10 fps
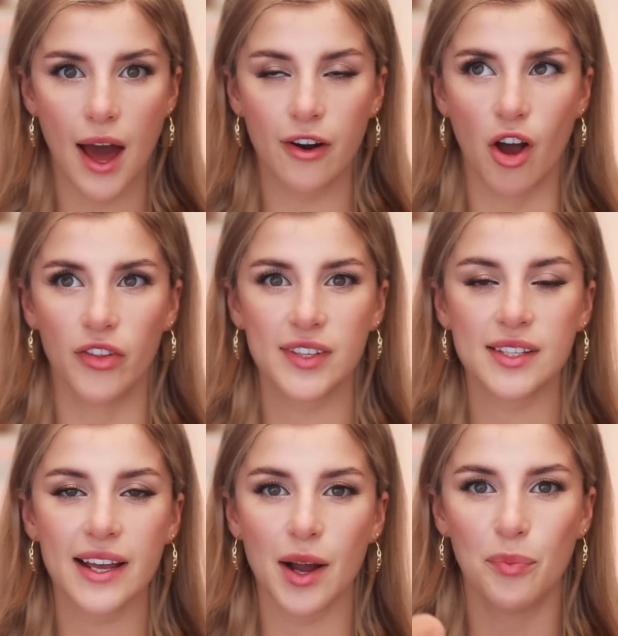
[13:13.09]
I don't know, this
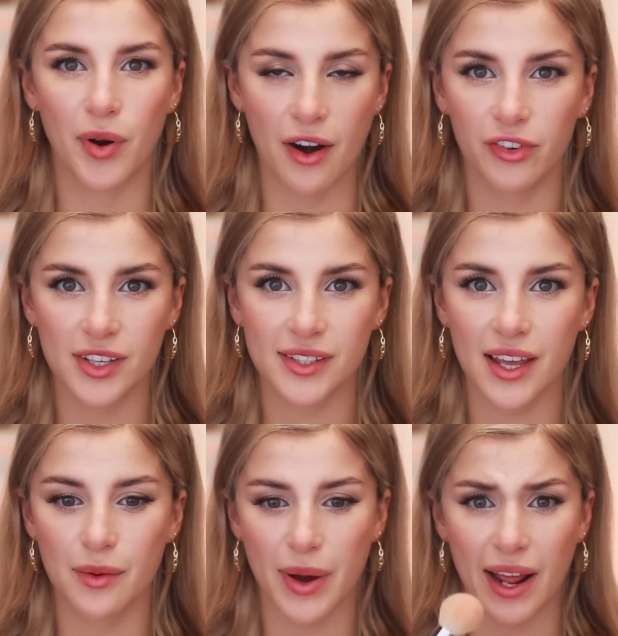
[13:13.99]
is like a preference
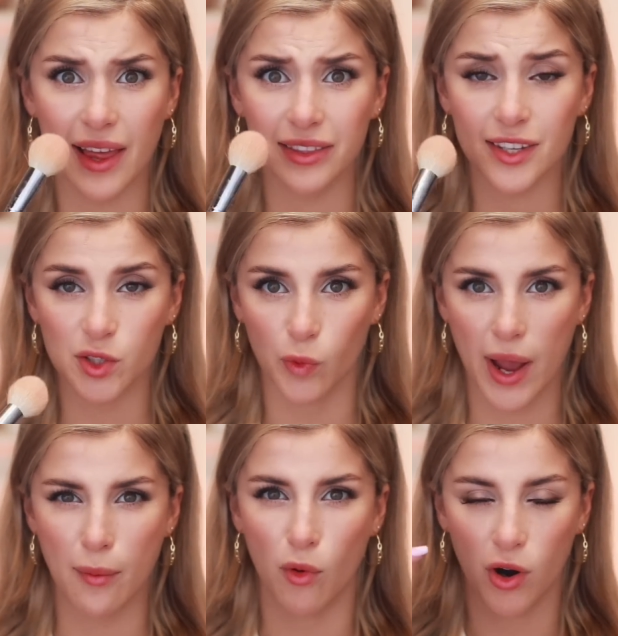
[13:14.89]
thing, but I like this
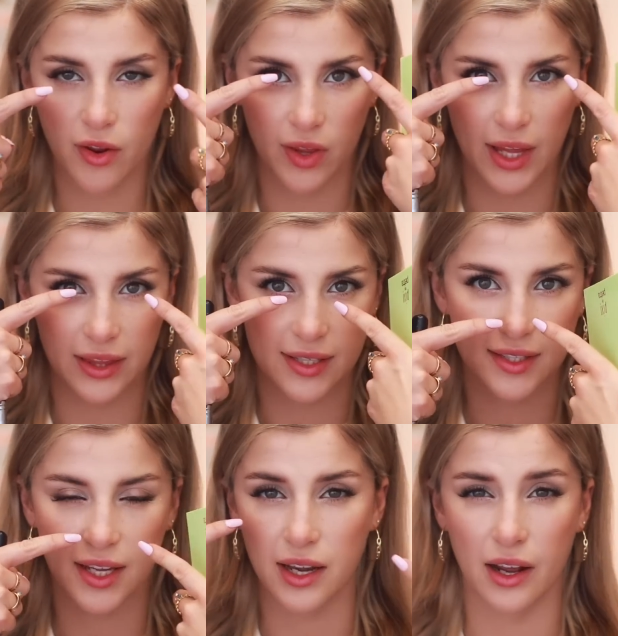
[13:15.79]
way more than like this
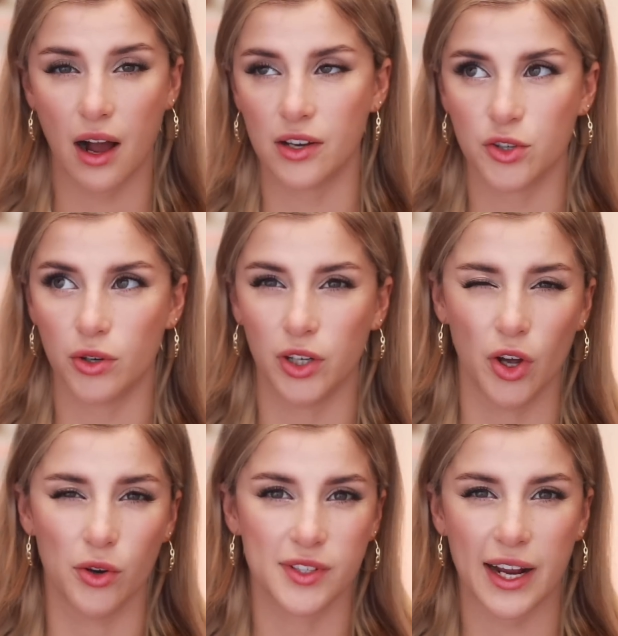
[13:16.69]
skinny contoured
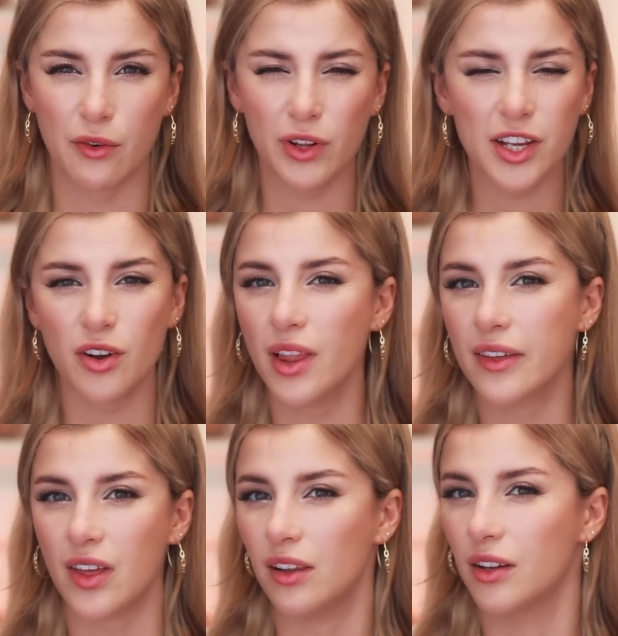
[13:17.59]
nose. Like, I really don't
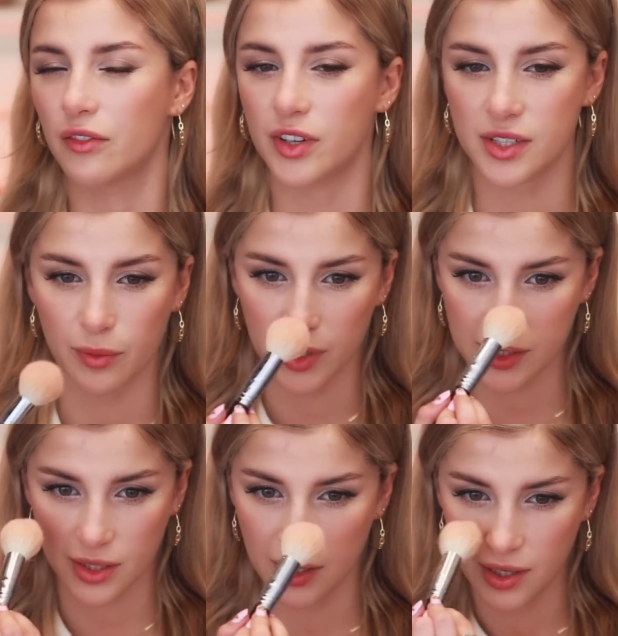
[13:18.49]
like that look for some
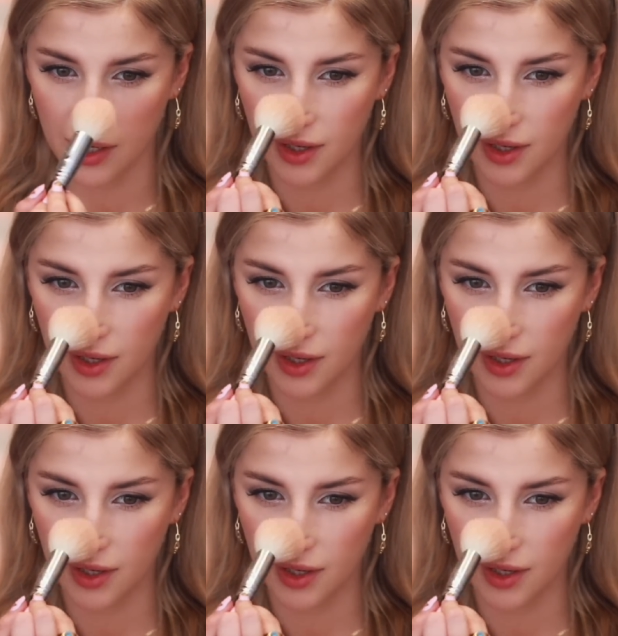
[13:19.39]
reason.